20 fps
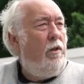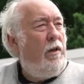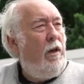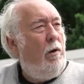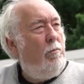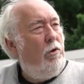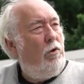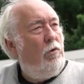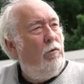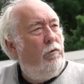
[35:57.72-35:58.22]
the
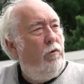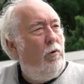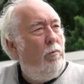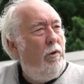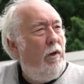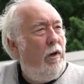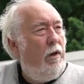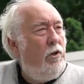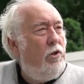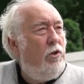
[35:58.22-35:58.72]
chemical
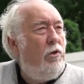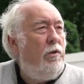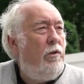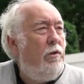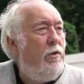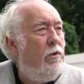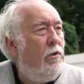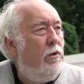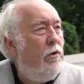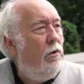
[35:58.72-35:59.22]

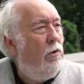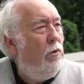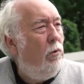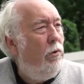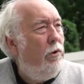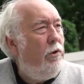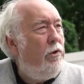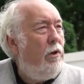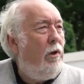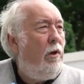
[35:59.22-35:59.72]
formulations all
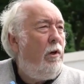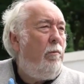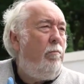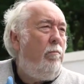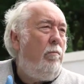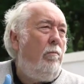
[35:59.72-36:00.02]
the time.